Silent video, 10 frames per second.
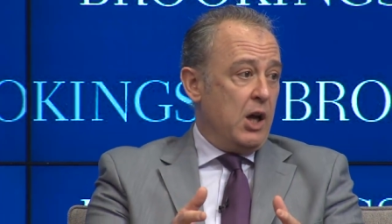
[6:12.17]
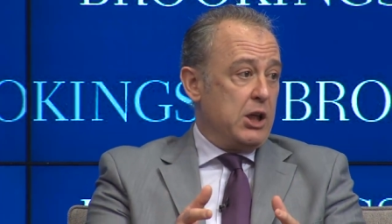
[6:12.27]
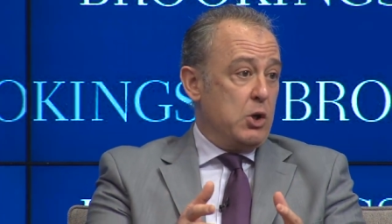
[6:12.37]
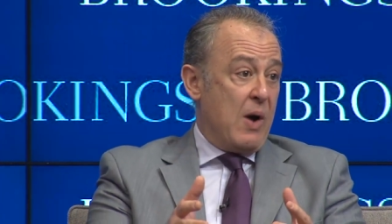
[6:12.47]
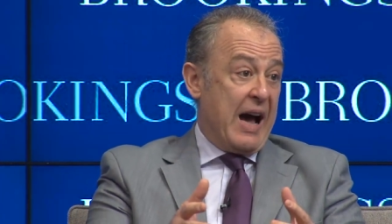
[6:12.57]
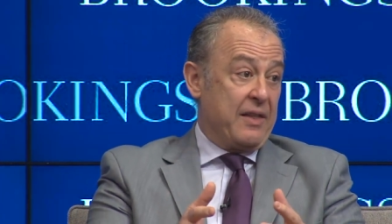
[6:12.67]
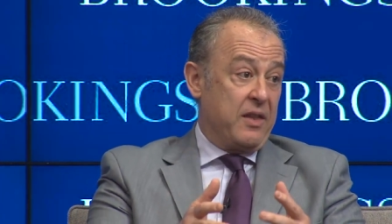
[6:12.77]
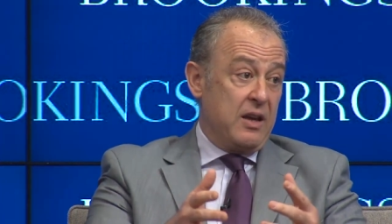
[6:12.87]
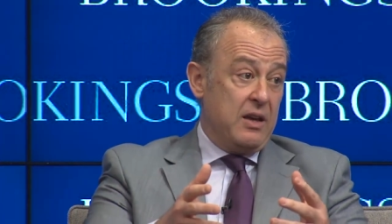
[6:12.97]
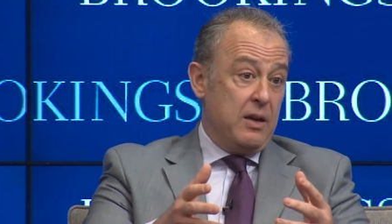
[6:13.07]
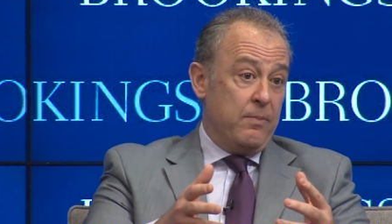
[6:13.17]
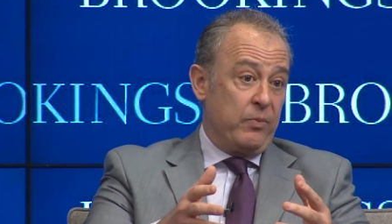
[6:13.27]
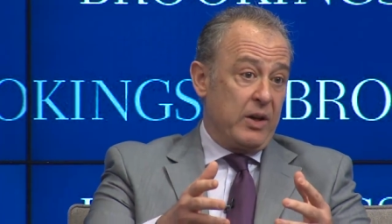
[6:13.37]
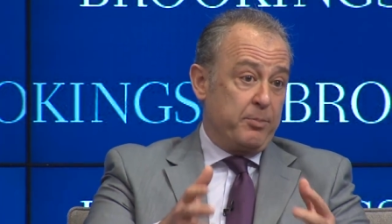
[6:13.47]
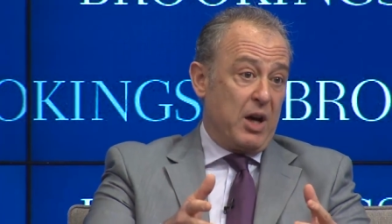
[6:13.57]
you had the
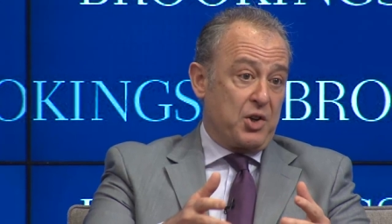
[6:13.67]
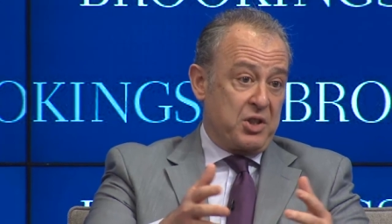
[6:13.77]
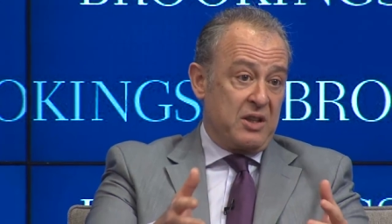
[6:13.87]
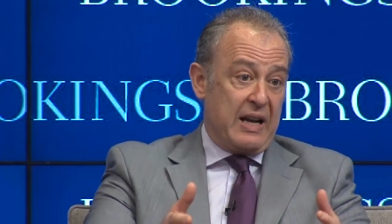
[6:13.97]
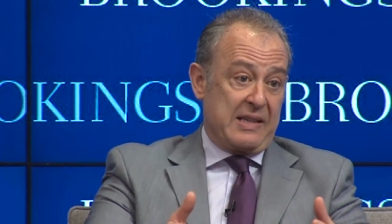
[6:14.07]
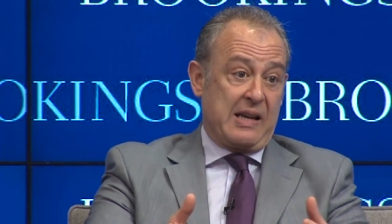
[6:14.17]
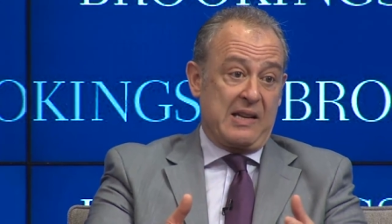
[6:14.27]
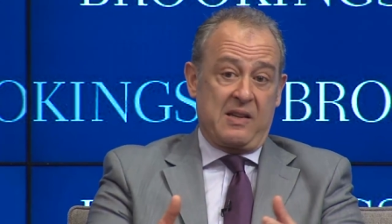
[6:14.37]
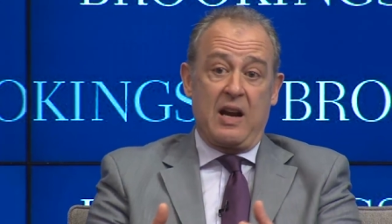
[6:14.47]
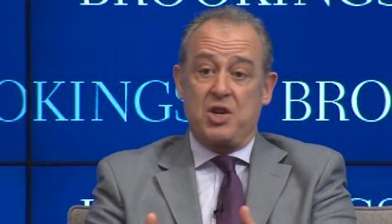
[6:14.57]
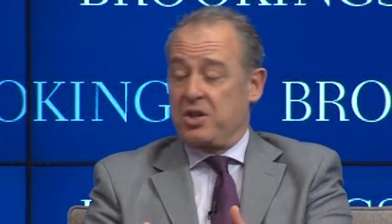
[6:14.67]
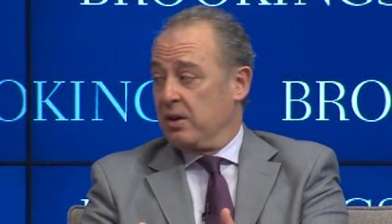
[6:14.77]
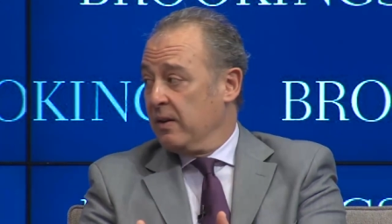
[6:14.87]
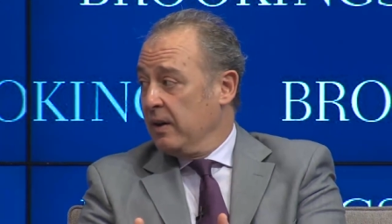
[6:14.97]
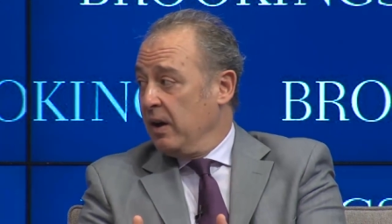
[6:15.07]
abduction and
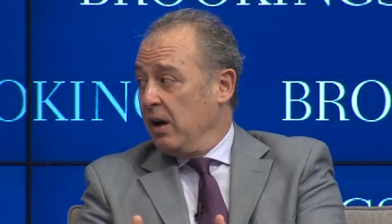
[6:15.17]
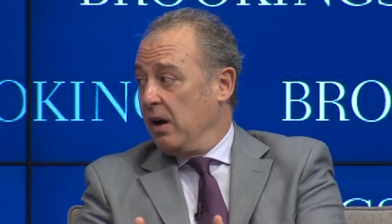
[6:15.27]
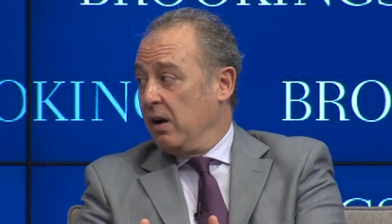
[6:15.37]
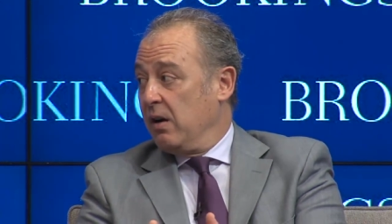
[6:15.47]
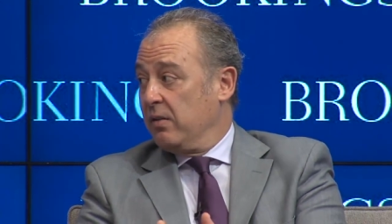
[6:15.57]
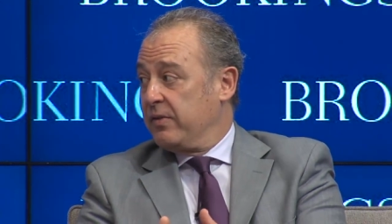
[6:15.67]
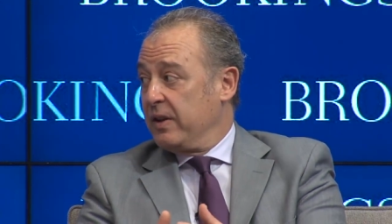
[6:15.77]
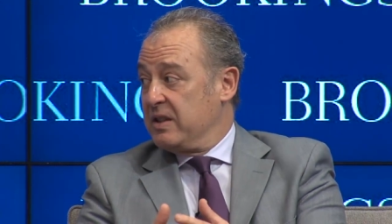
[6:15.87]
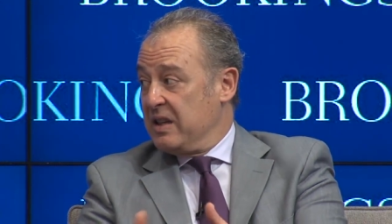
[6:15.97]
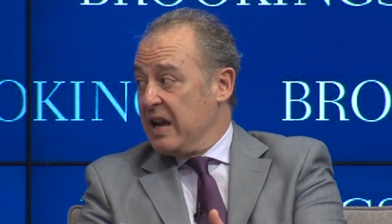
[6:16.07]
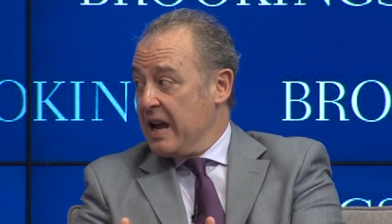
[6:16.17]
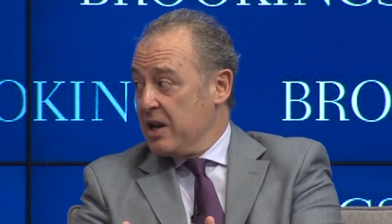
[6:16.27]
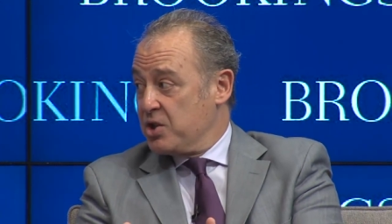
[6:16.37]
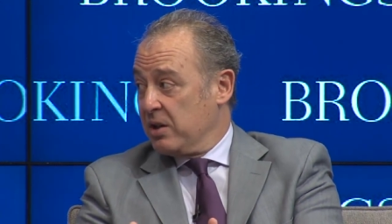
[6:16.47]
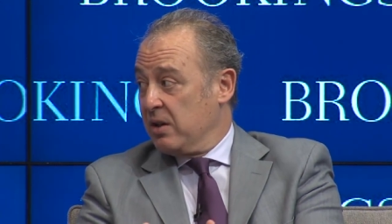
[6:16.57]
assassination of DEA
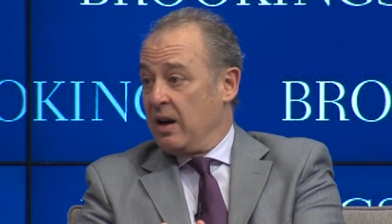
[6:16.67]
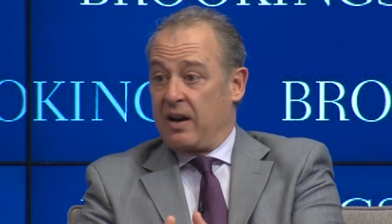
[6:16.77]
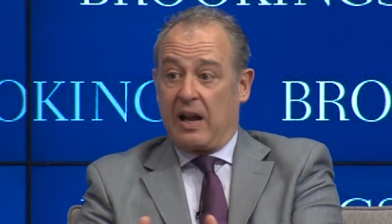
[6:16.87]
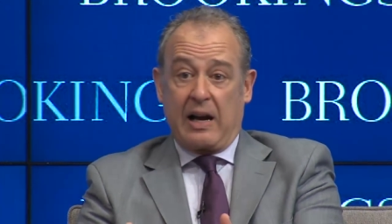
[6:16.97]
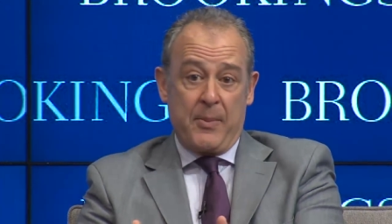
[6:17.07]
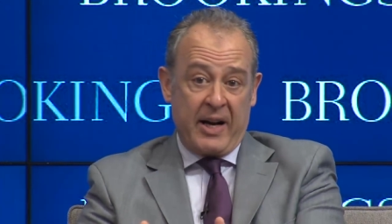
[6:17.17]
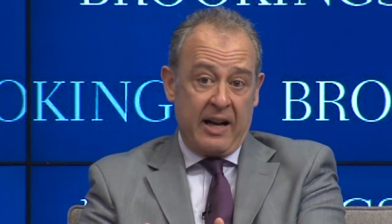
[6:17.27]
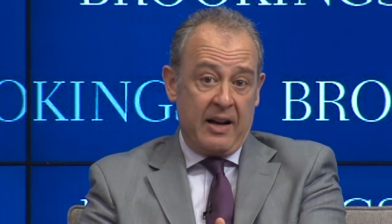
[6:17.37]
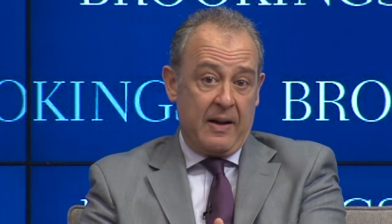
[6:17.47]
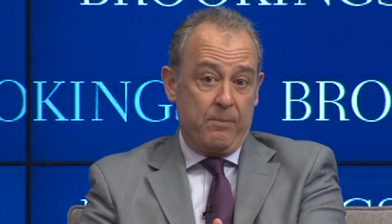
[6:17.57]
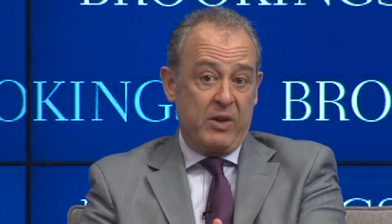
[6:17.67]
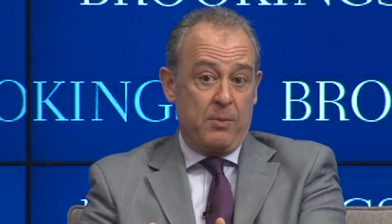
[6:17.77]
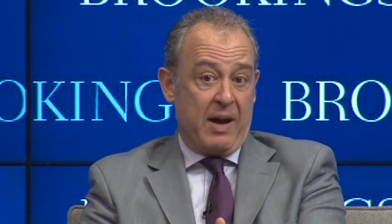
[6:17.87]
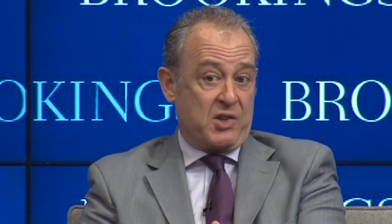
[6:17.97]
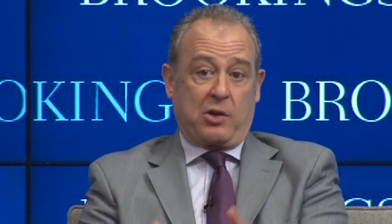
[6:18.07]
agent Enrique Camarena in
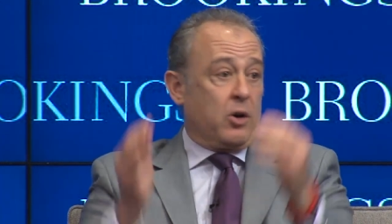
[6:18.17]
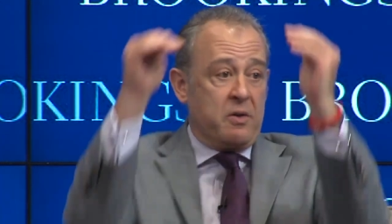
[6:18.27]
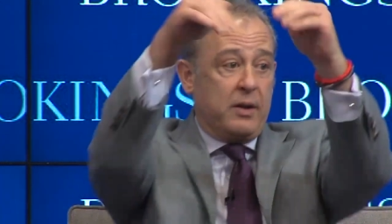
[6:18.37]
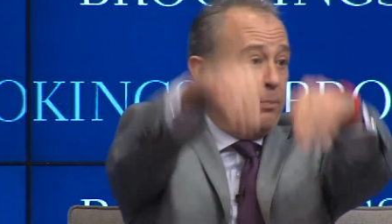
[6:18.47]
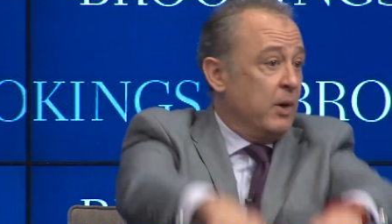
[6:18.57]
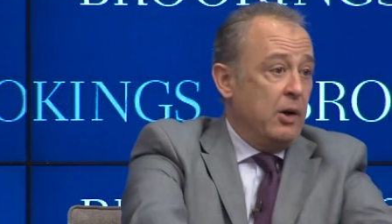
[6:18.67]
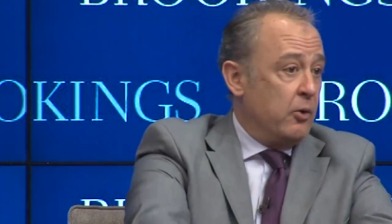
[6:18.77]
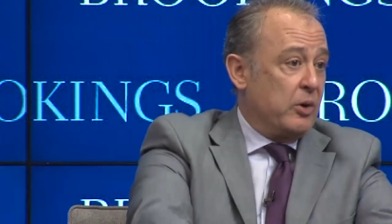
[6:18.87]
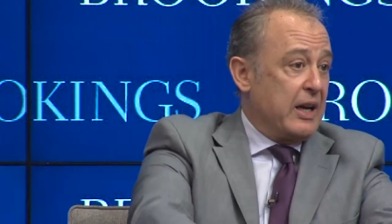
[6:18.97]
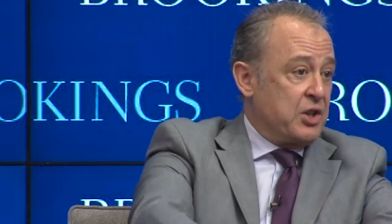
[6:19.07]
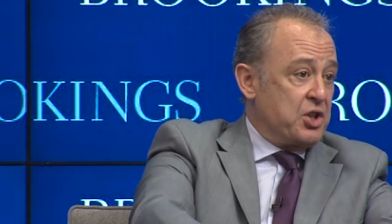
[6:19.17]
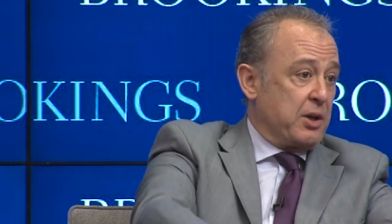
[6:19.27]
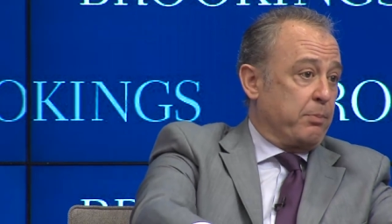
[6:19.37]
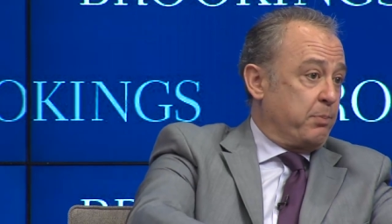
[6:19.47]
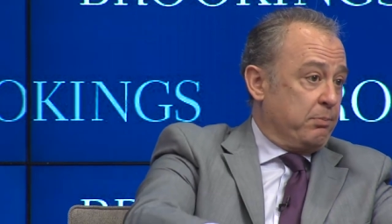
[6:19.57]
Mexico, and the
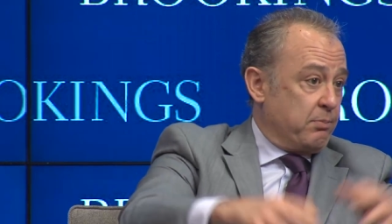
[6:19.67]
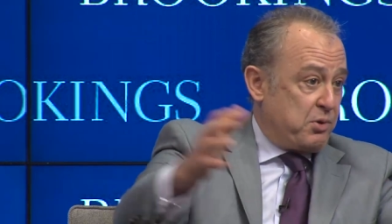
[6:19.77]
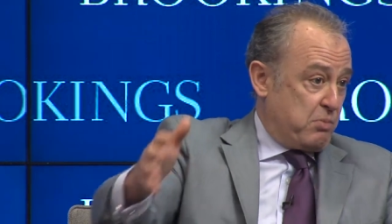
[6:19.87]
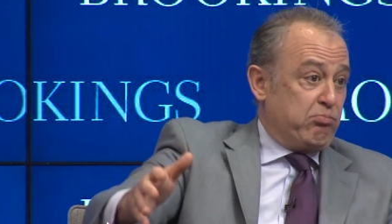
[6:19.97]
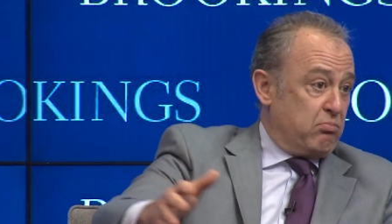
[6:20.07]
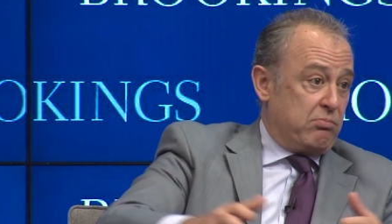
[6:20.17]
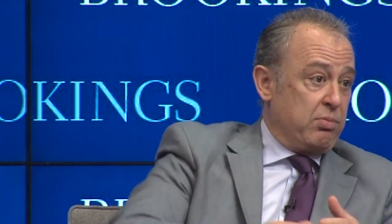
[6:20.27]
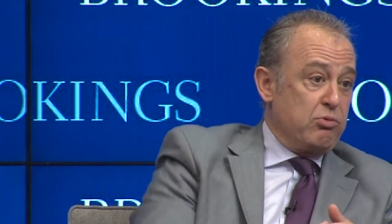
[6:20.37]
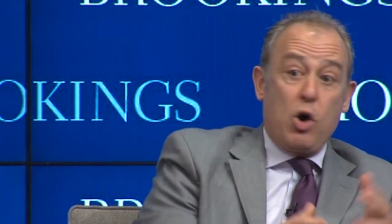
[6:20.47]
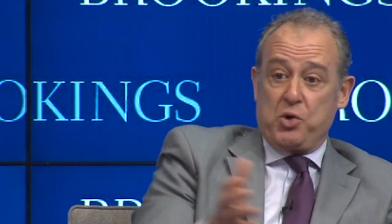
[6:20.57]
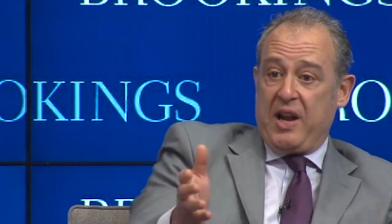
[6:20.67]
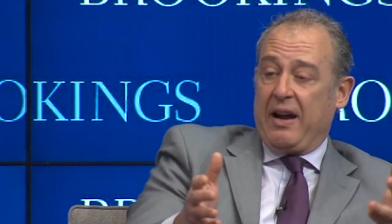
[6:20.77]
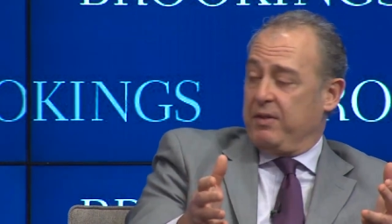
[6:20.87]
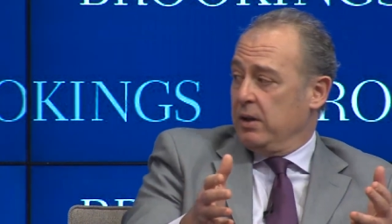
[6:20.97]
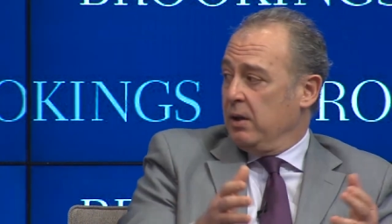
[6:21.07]
relationship nosedived.